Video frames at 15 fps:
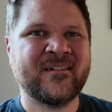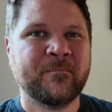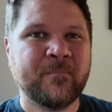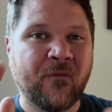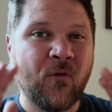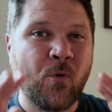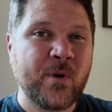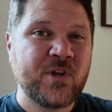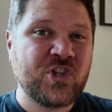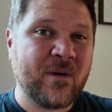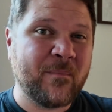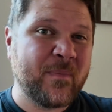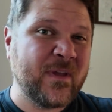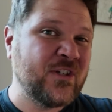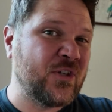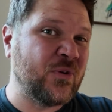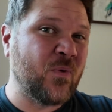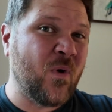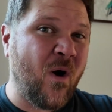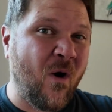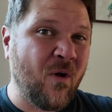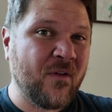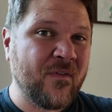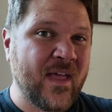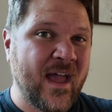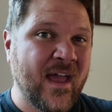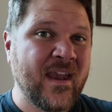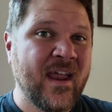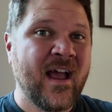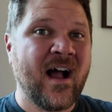Before we jump into all of
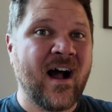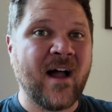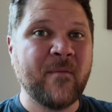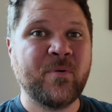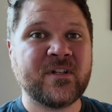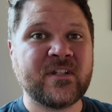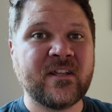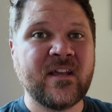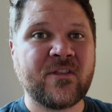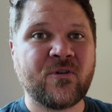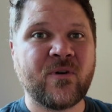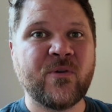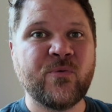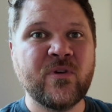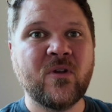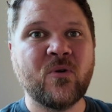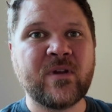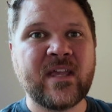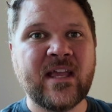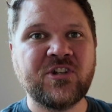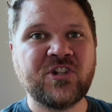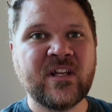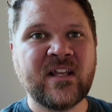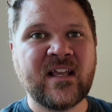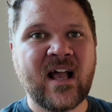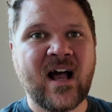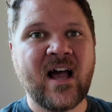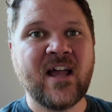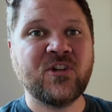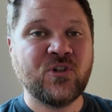that, I put together a relocation
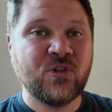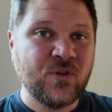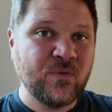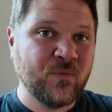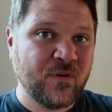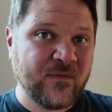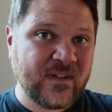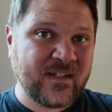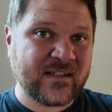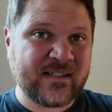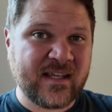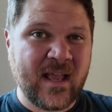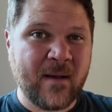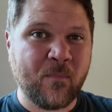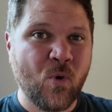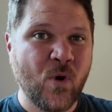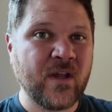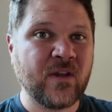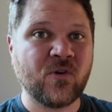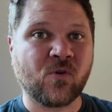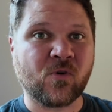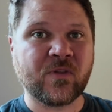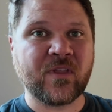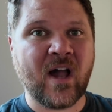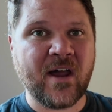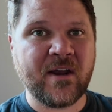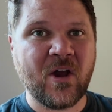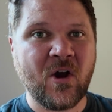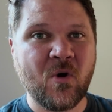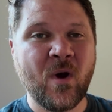guide to moving to Sandpoint in North
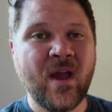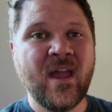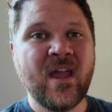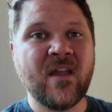Idaho.